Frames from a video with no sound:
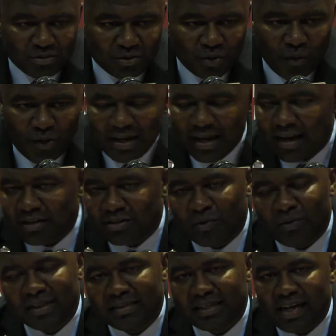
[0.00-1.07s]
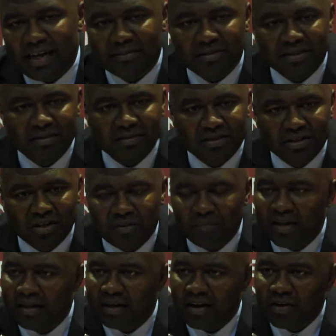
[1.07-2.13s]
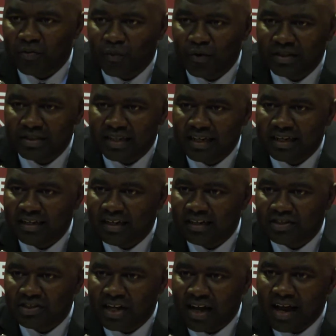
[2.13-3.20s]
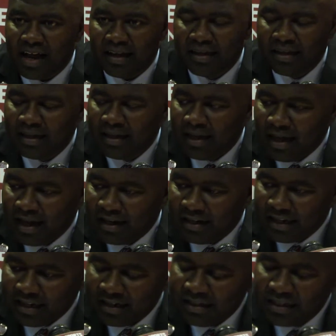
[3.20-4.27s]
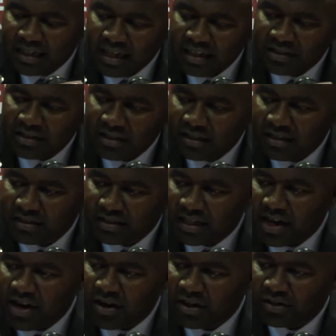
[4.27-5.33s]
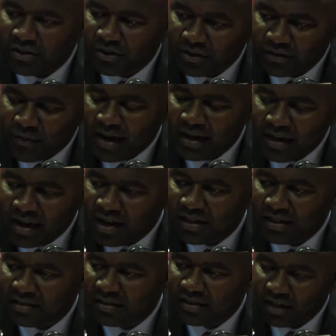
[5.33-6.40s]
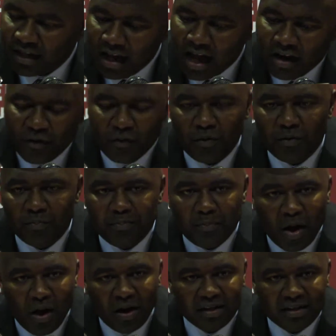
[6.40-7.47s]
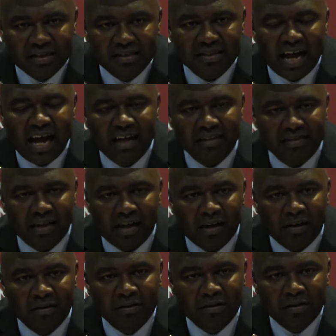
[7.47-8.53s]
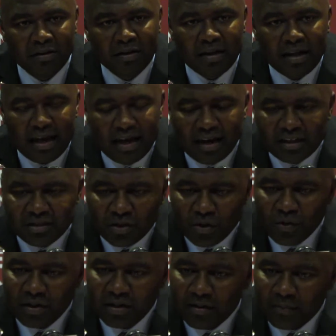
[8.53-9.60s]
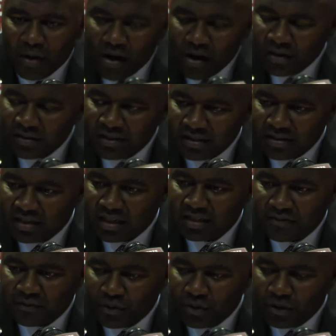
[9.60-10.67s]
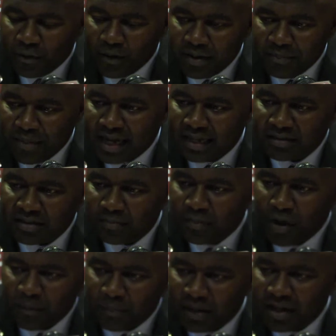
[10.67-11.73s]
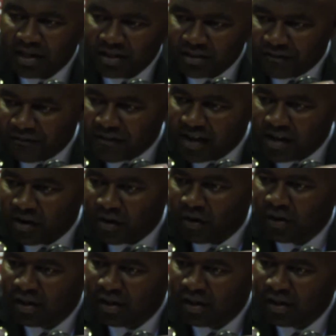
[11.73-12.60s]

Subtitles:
20 out of 20 times, he's the young man I want taking that shot. And the indication of his character is right now he's in the locker room bawling his eyes out. And I told him all successful and great basketball players fail.